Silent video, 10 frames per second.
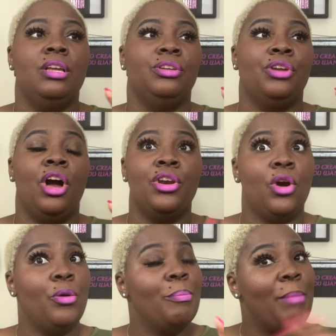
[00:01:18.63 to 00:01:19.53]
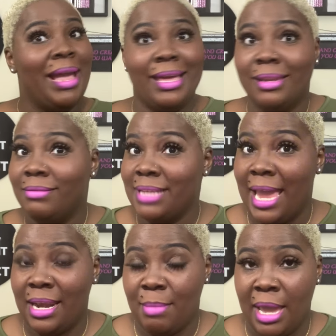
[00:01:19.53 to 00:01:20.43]
Y'all know Megan loves
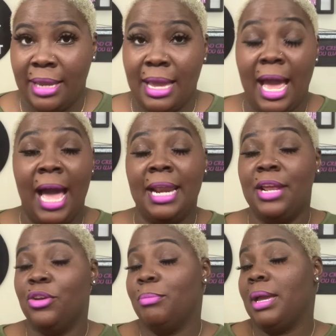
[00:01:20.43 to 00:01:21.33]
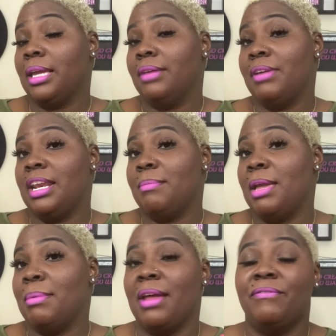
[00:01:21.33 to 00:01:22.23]
anime. I didn't know Megan loved
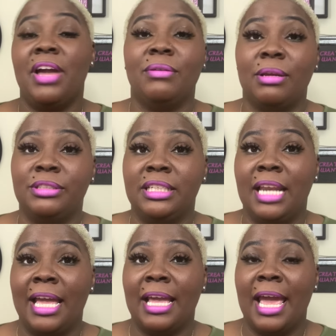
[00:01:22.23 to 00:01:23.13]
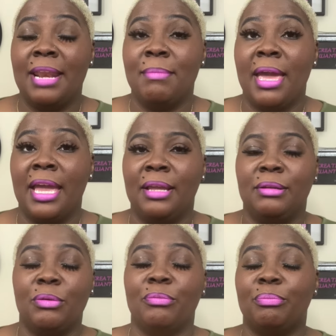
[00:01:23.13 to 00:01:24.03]
anime, but I found out she liked anime
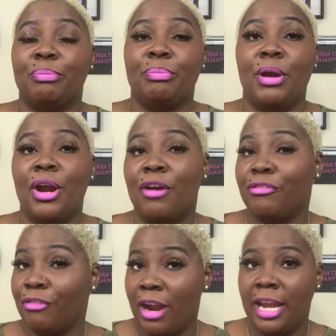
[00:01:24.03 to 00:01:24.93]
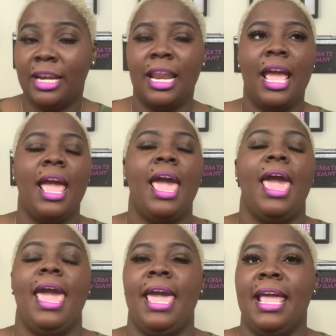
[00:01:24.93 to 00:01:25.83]
per a friend
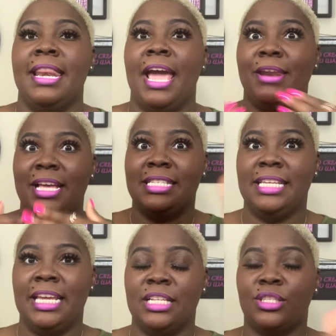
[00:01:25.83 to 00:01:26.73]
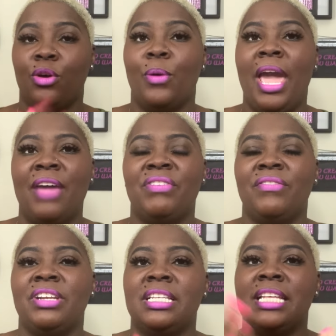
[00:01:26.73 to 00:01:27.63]
and now I see it. So half
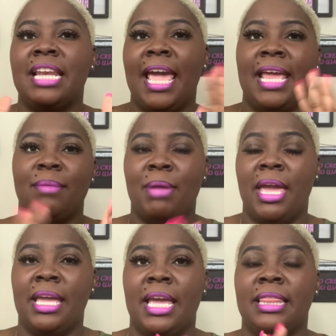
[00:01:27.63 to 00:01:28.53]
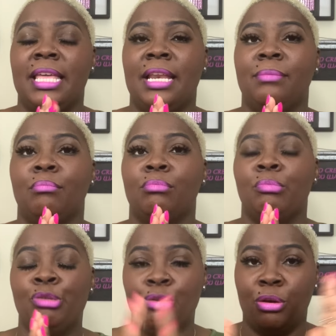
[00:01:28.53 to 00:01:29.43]
of it is in anime, and then
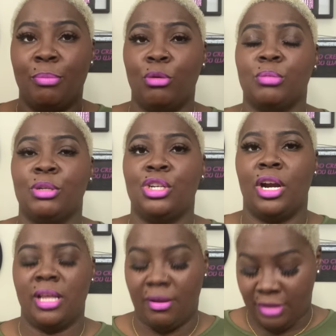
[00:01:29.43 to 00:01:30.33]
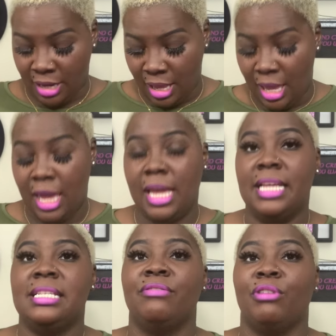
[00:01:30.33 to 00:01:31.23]
you know the most majority of it
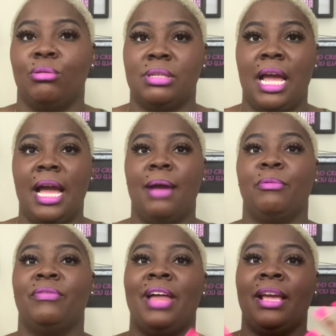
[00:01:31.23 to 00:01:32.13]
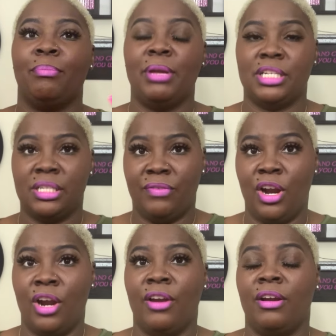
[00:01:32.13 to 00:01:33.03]
is in real time with like pictures of
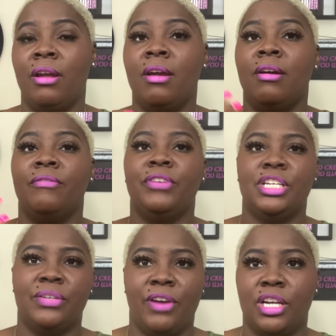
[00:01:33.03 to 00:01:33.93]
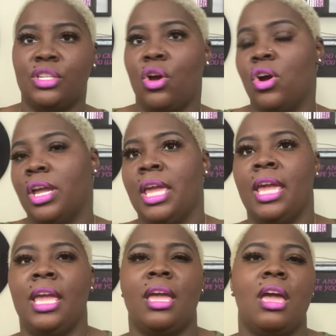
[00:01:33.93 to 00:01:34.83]
her, footage of her
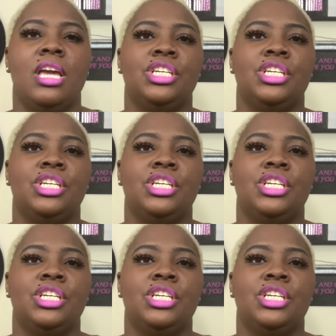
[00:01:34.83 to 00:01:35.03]
talking.